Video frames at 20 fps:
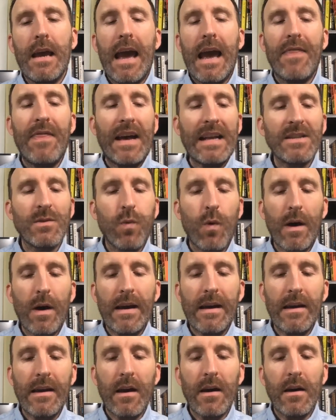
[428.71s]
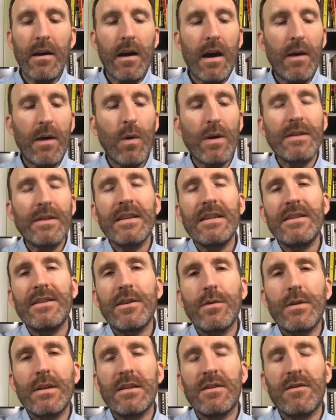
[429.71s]
And that's why I wanted to
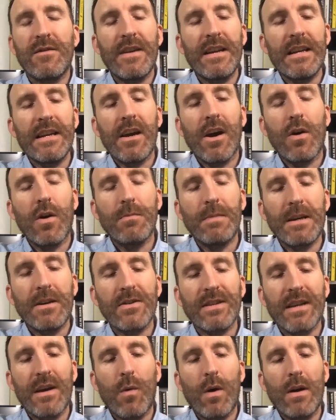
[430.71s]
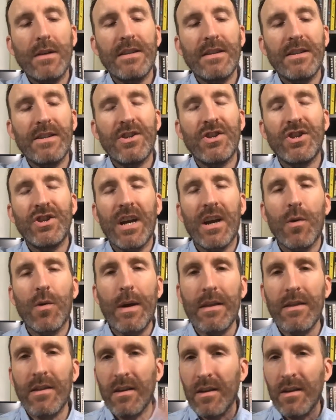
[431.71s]
do this video, because I wanted to share
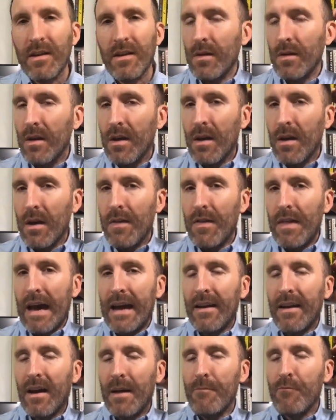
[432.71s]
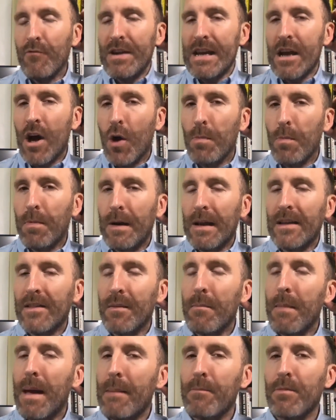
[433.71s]
with you that I'm reopening the
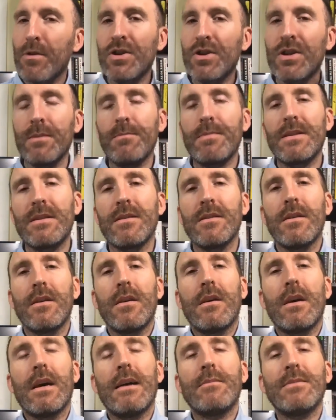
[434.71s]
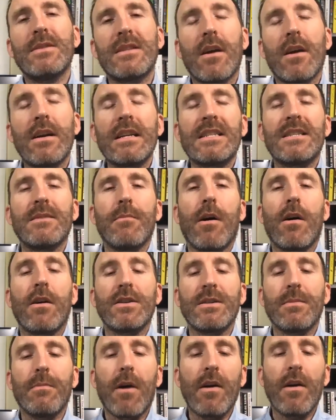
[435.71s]
memberships starting tomorrow.
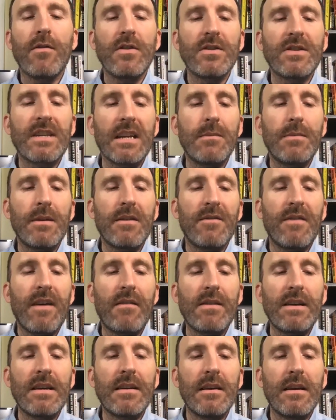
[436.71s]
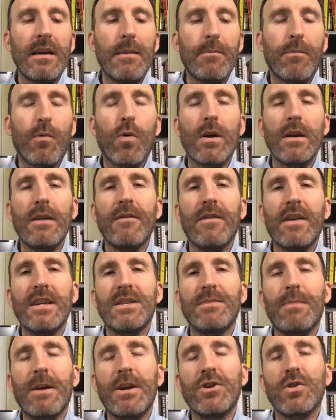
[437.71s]
Tomorrow, there's going to be a very important, very
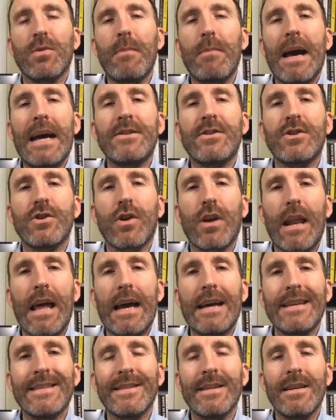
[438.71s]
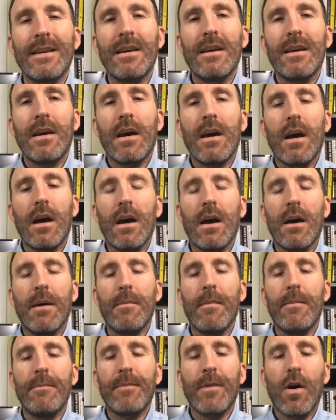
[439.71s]
special masterclass
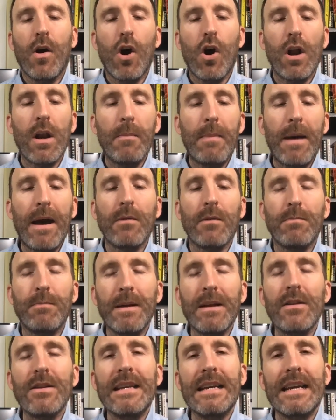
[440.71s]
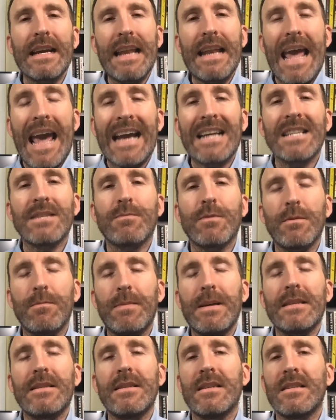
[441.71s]
all about building an expert
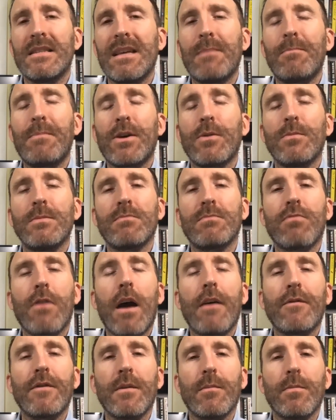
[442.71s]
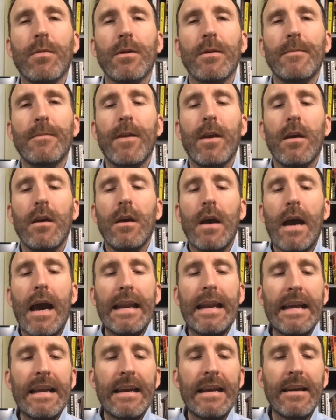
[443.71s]
business that becomes profitable.
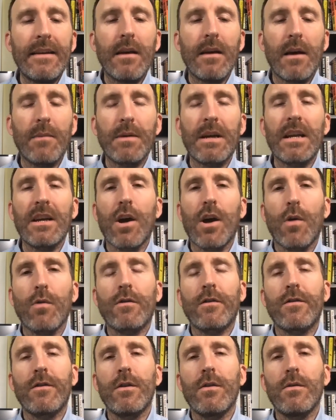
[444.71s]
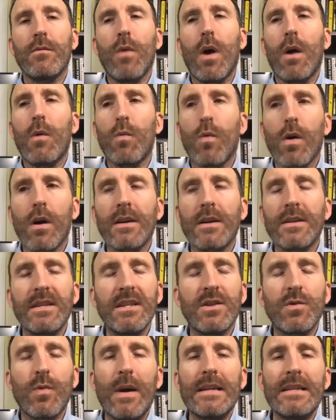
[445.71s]
And in it, I'm going to go through what works in
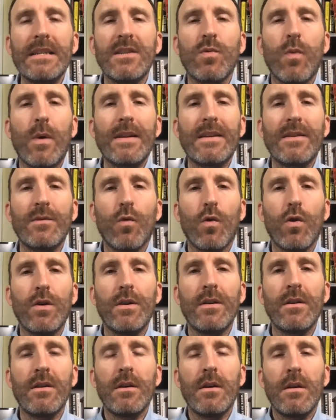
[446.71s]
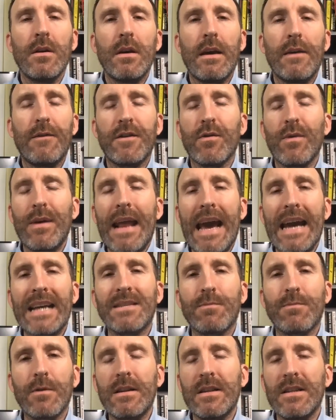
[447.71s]
2021 if you're an
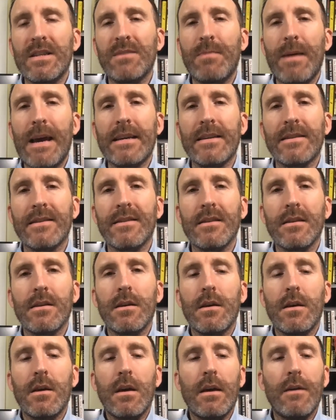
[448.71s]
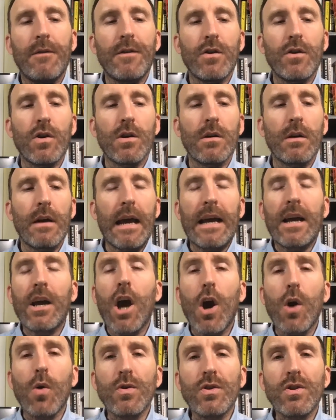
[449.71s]
expert in the space, if you're a
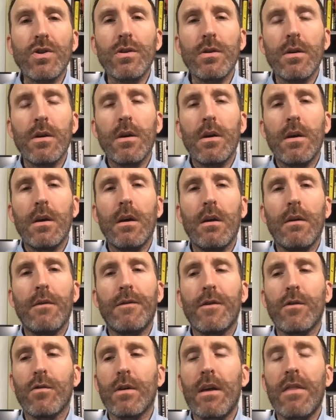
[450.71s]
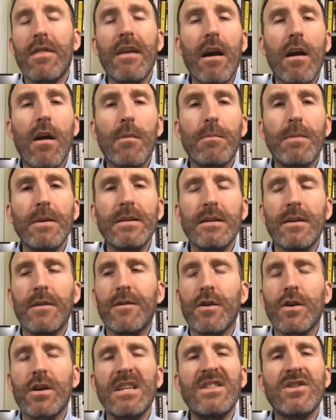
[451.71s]
coach, if you're a therapist, if
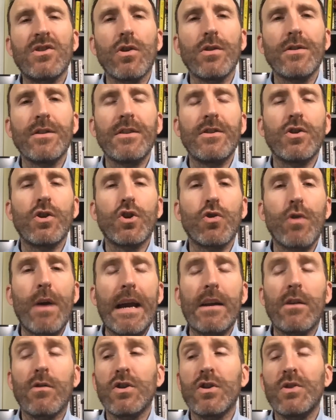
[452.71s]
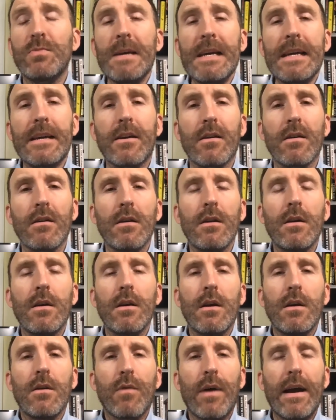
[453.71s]
you're a consultant or trainer or speaker,
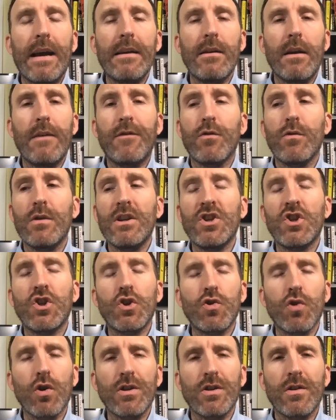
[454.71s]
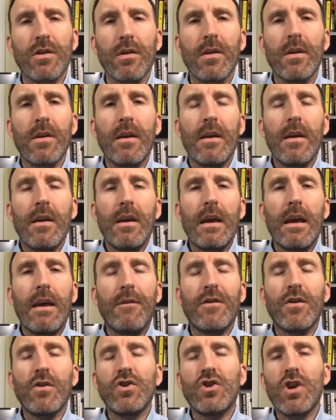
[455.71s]
right? If you're an instructor.
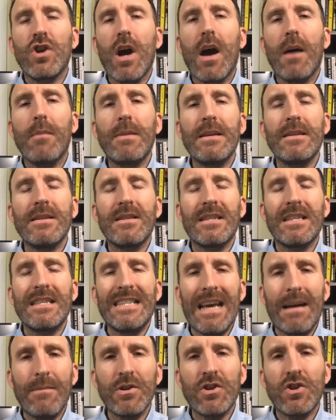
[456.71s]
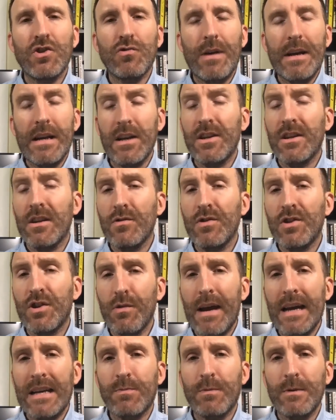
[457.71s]
If your job is to demonstrate and use your
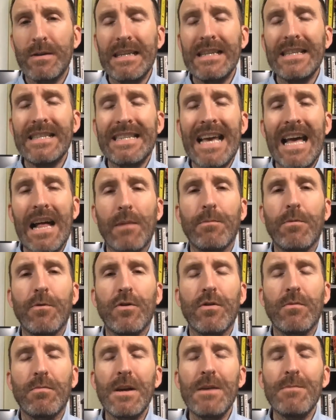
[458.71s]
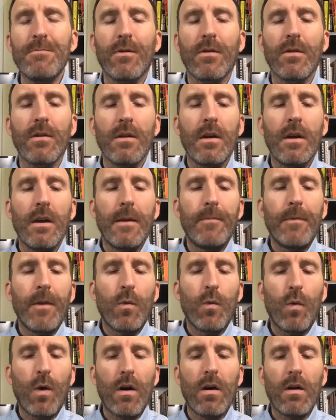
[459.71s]
expertise to help other people,
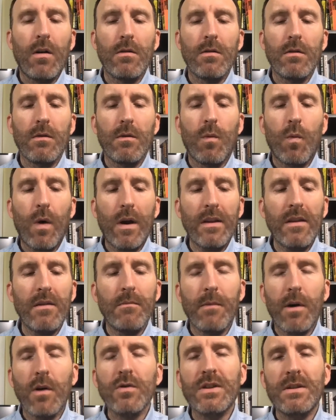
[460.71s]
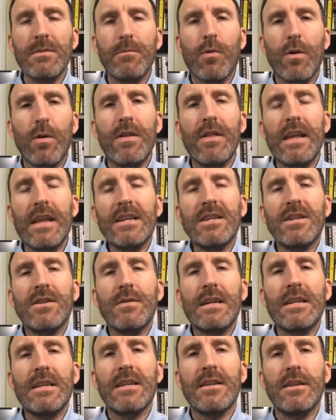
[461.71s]
well, what are the most important things you
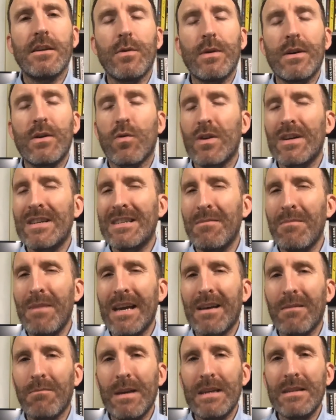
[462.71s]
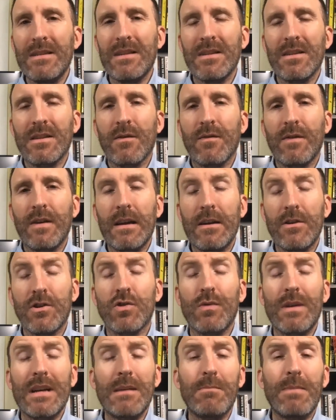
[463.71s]
need to do in order to make a business of it and to
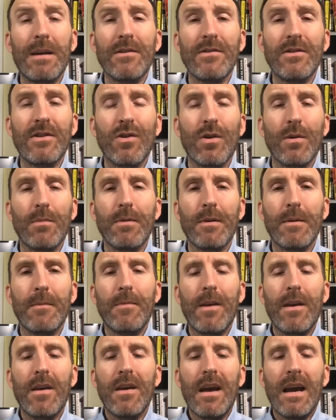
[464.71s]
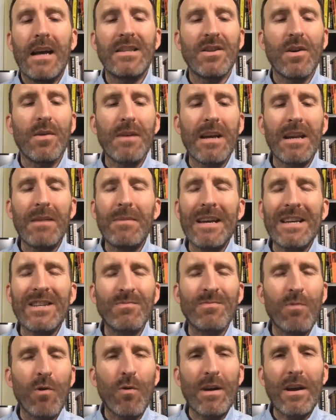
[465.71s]
really build it up? And so I'm going to be
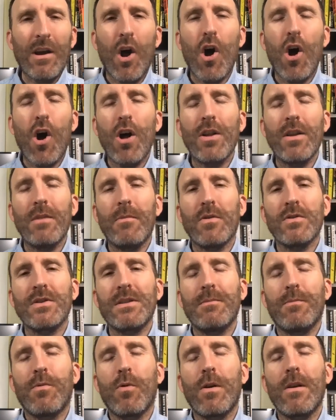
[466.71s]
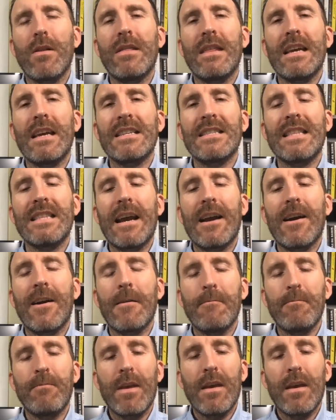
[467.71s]
exploring all the most important things there.